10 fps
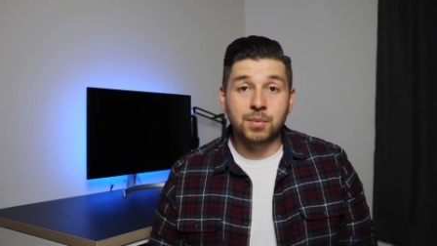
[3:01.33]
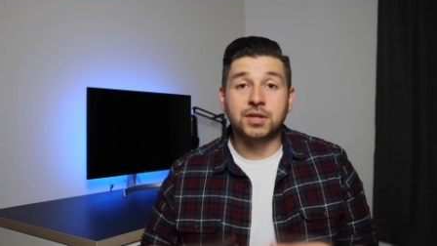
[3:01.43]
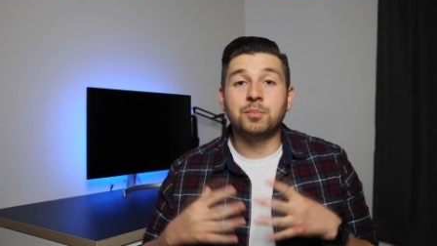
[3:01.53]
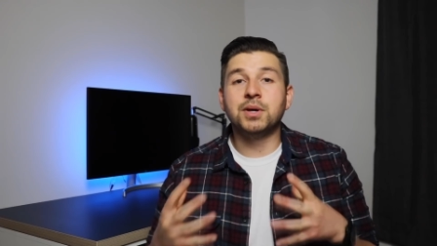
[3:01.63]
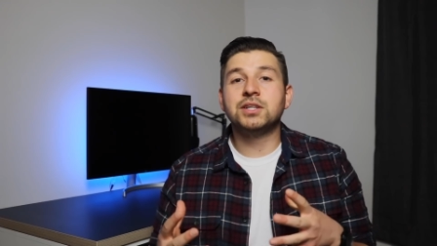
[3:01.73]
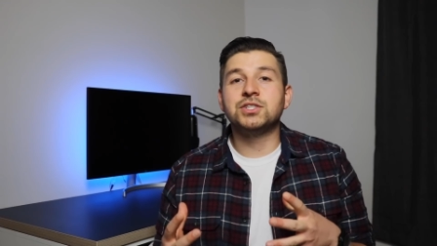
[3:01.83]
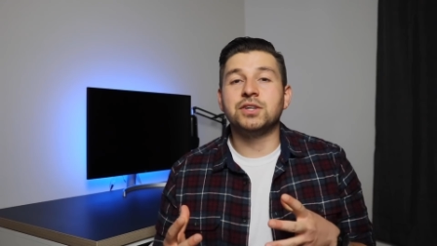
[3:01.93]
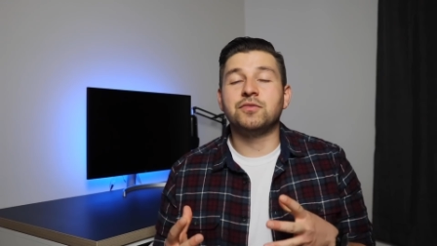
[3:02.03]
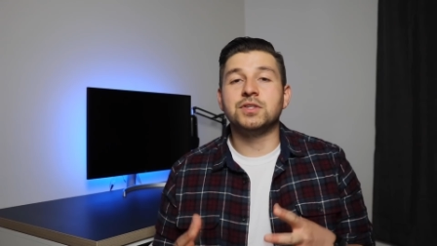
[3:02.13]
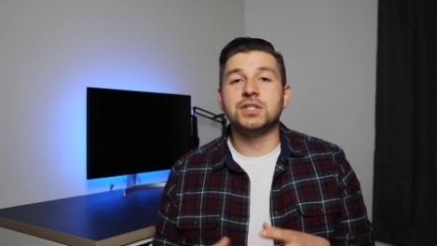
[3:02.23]
But the biggest
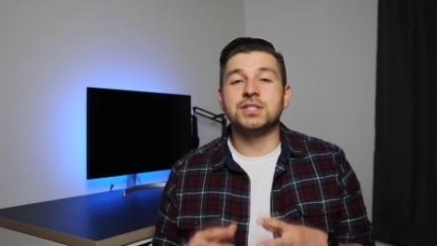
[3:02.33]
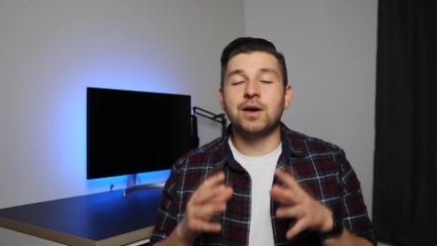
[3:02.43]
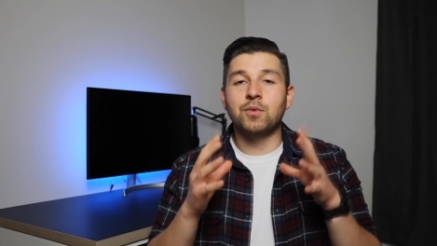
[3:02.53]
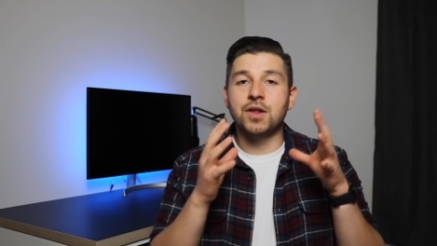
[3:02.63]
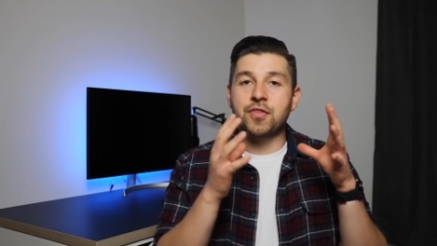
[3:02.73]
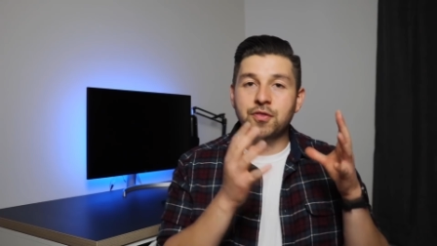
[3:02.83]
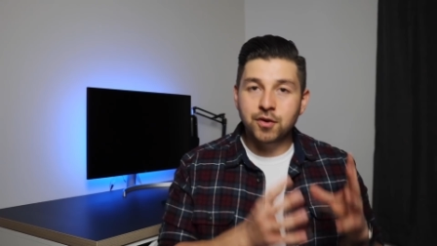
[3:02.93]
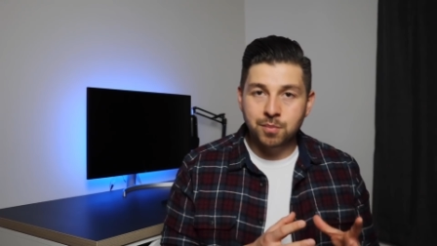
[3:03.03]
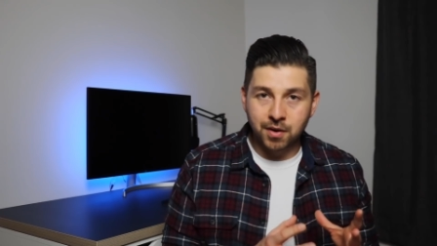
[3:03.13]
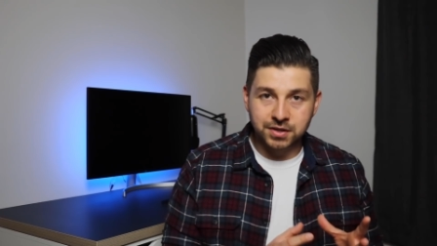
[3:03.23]
difference is that when a
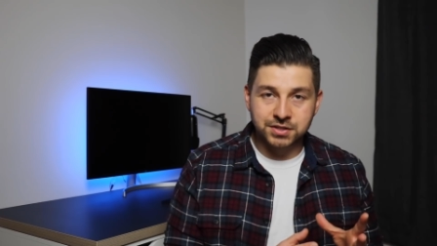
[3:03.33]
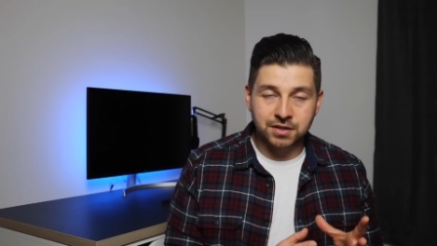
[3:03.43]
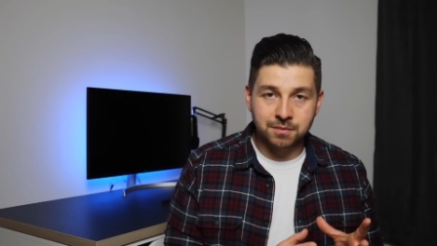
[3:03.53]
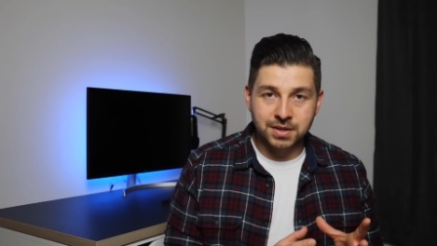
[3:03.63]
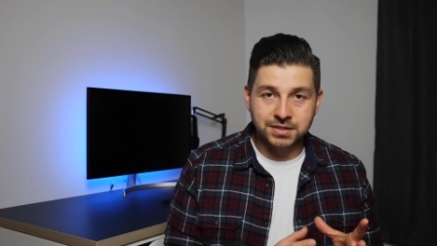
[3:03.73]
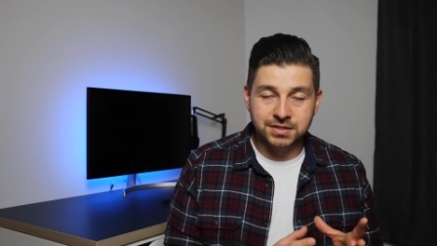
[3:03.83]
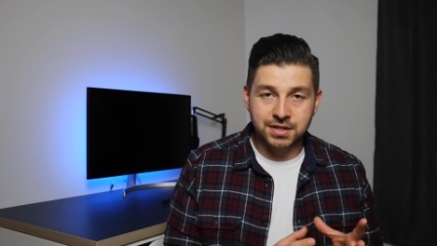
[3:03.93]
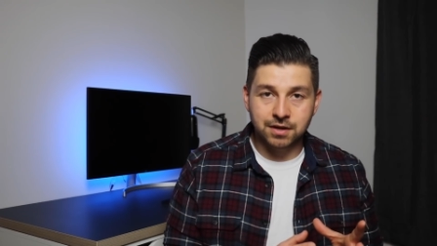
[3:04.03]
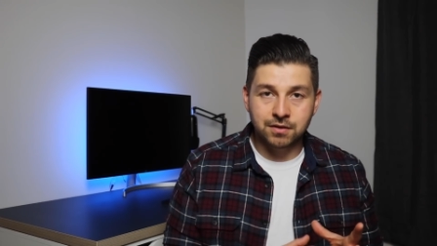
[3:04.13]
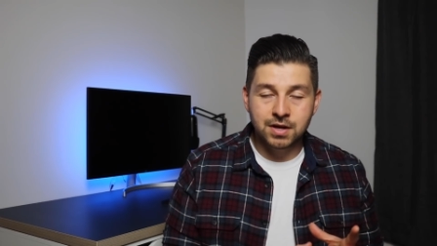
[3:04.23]
third party seller makes a
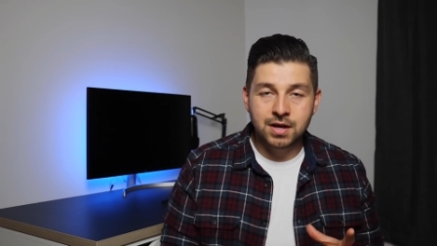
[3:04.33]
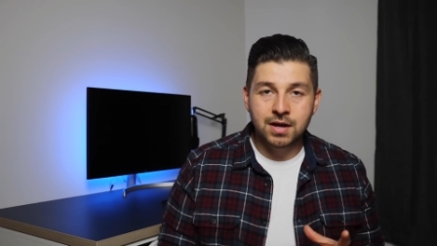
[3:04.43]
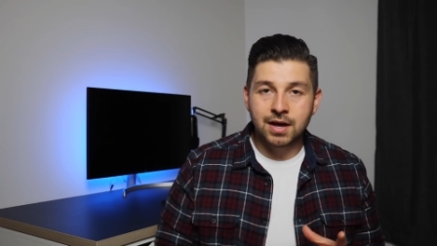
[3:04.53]
sale,